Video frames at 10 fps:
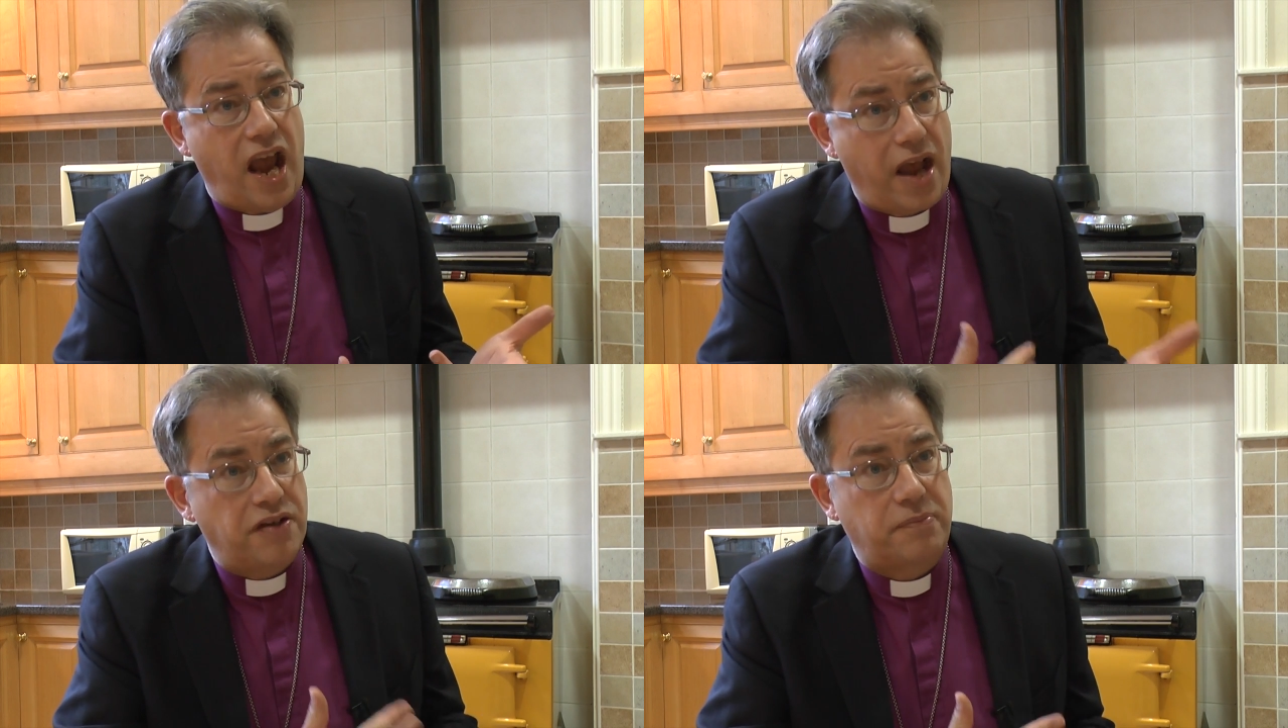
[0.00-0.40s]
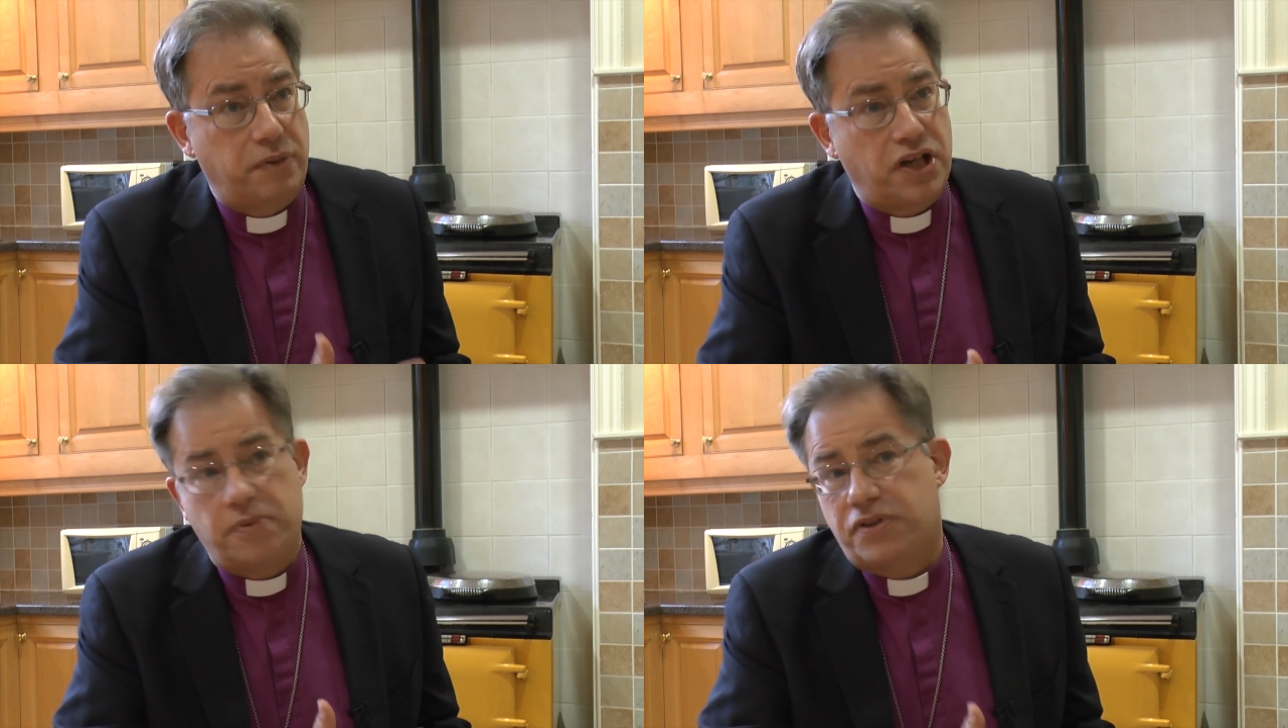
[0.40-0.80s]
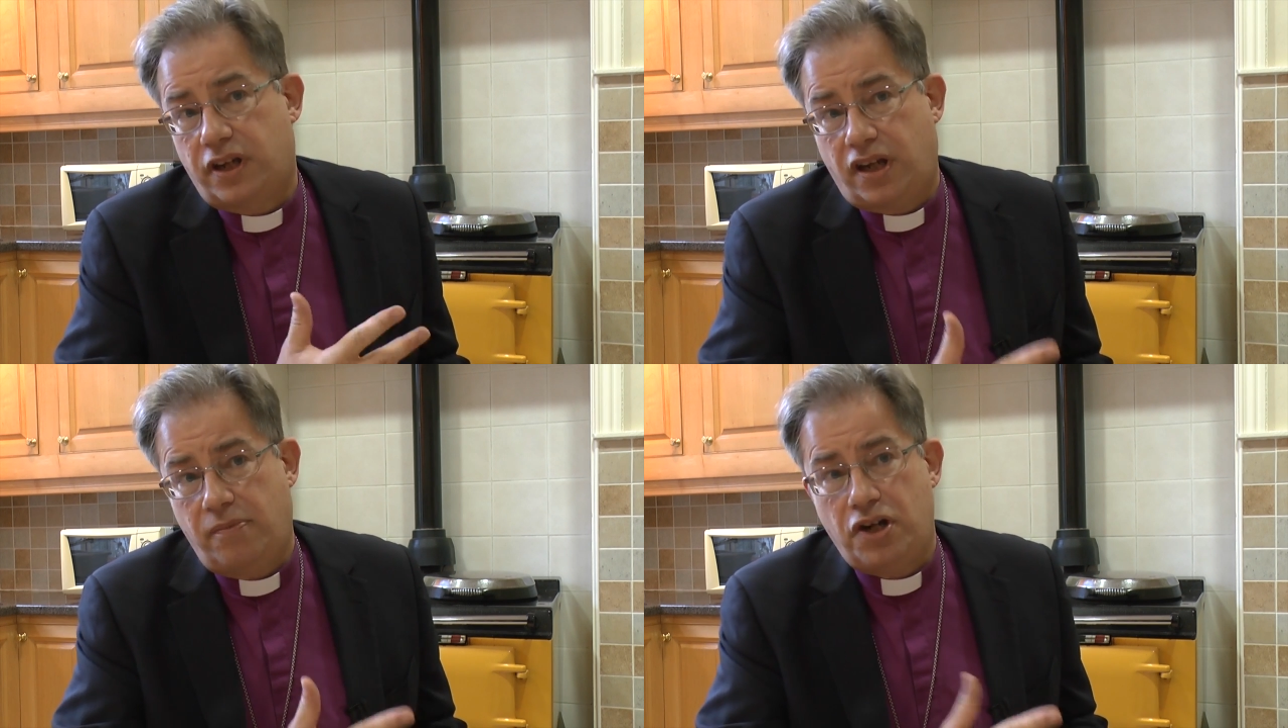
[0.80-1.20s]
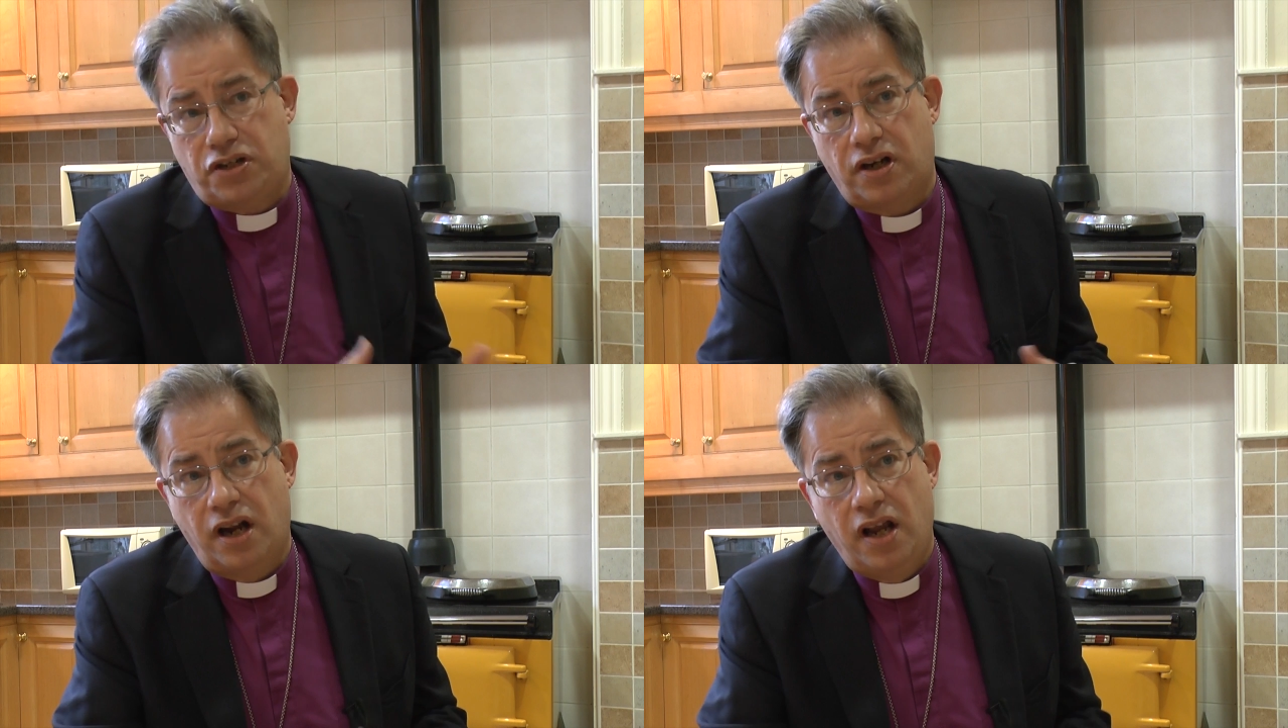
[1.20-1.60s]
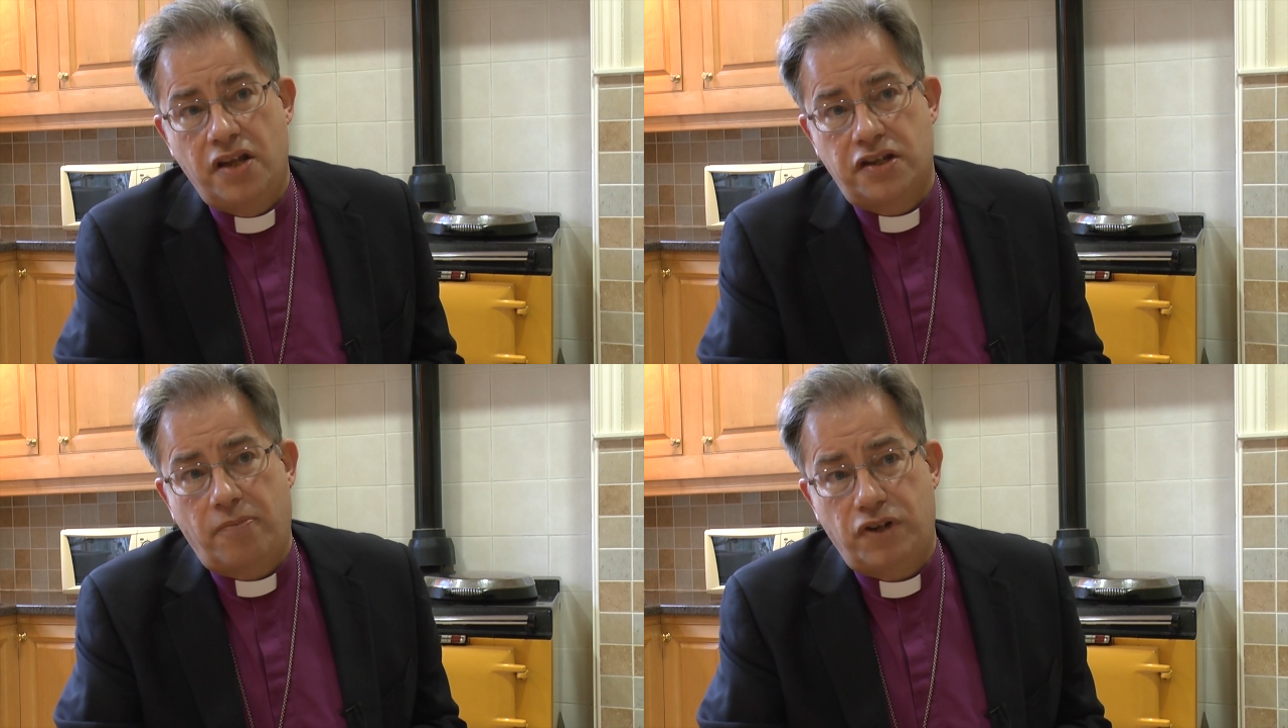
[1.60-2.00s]
House of Bishops to commission
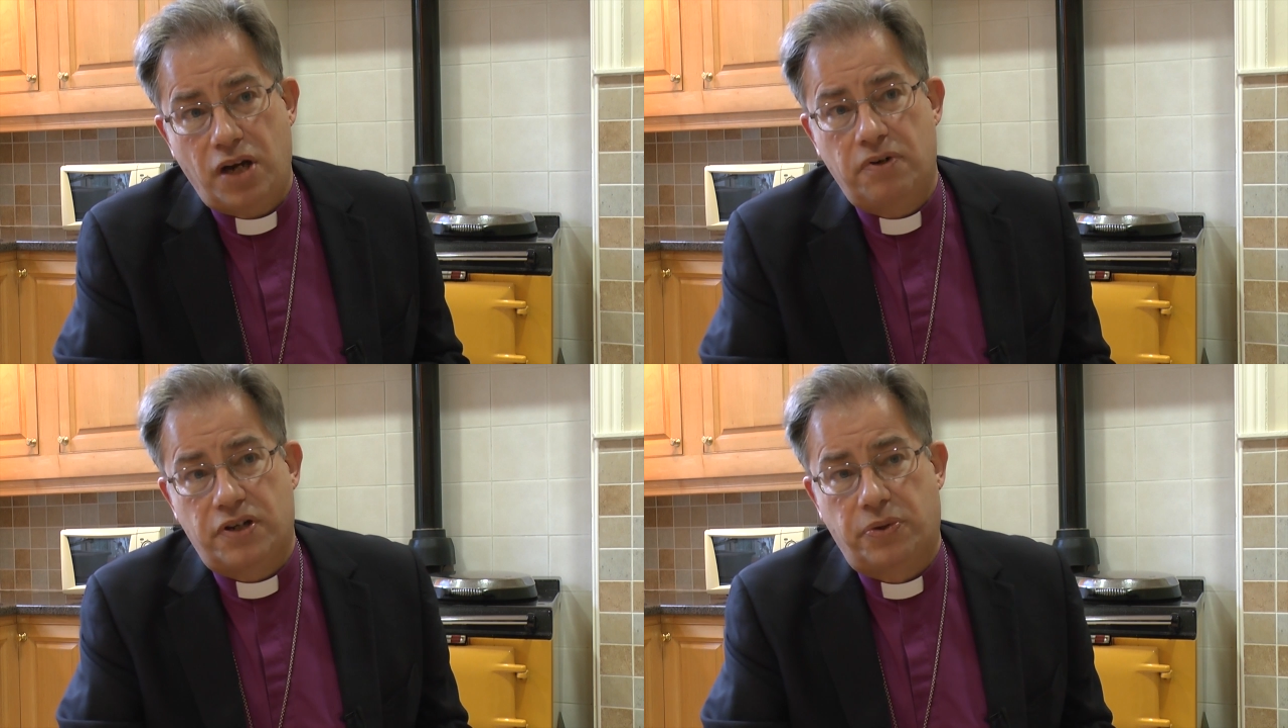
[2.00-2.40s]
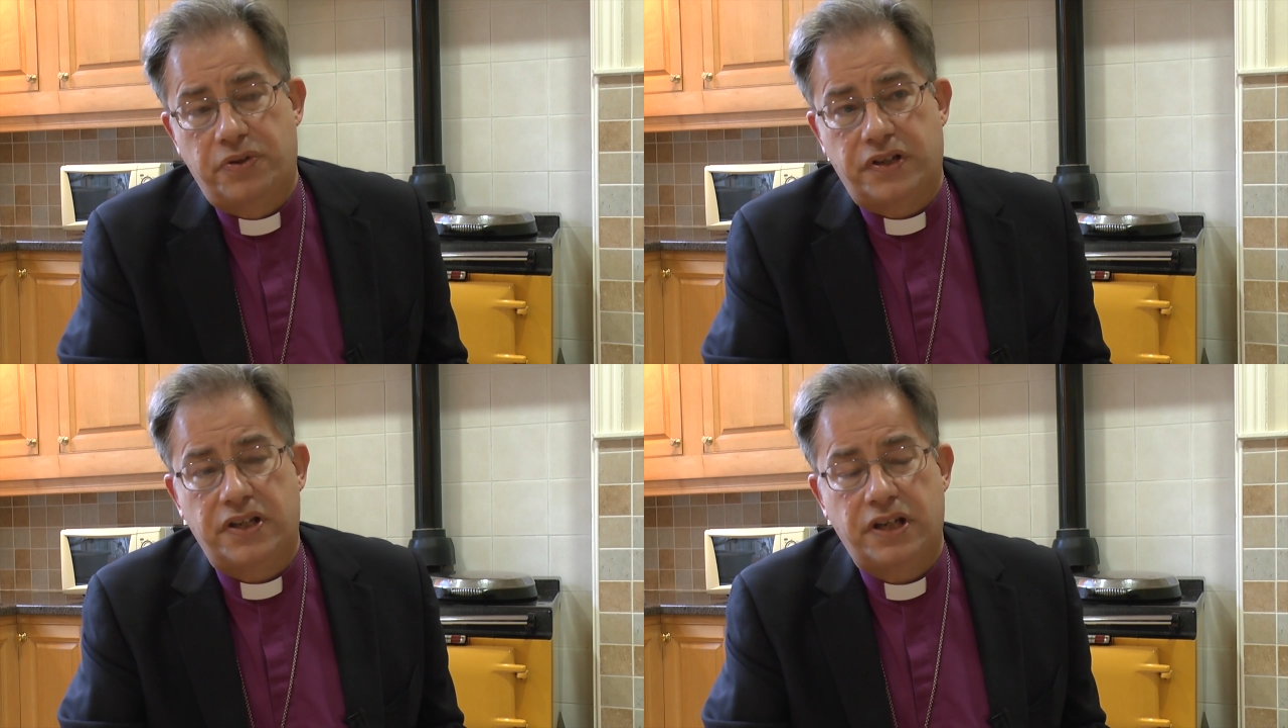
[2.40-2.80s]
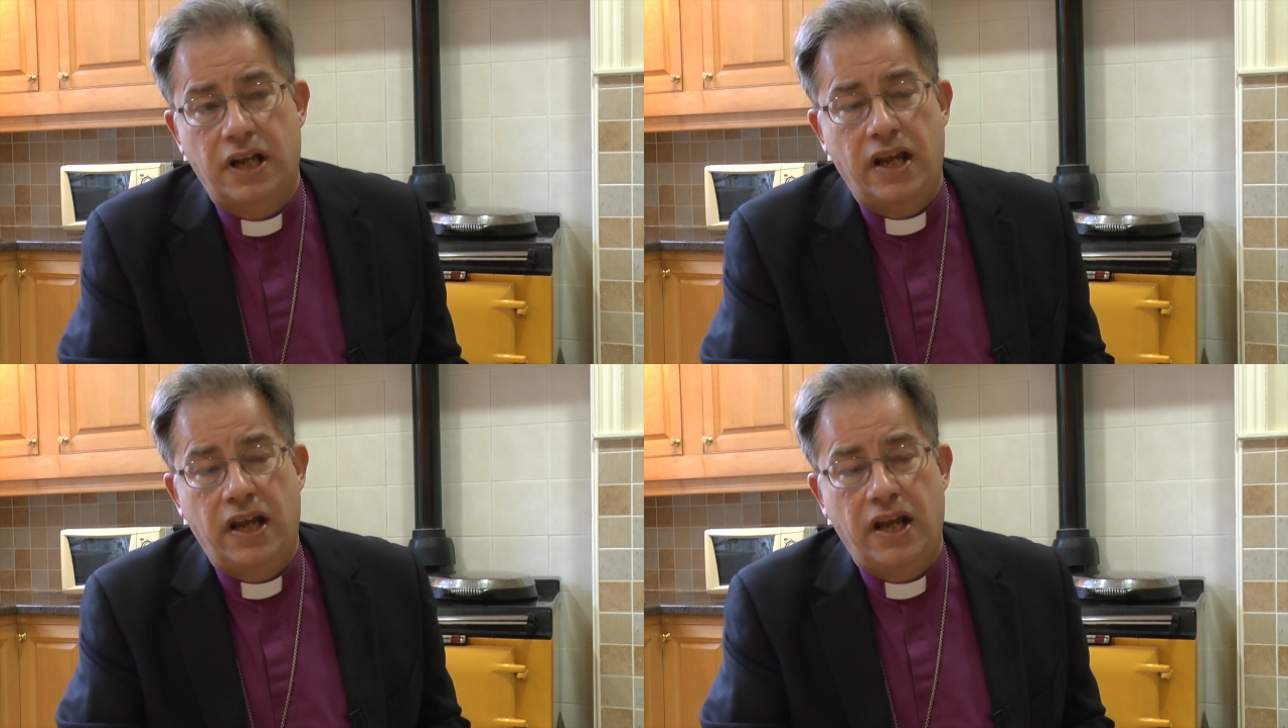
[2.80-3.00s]
some new resources.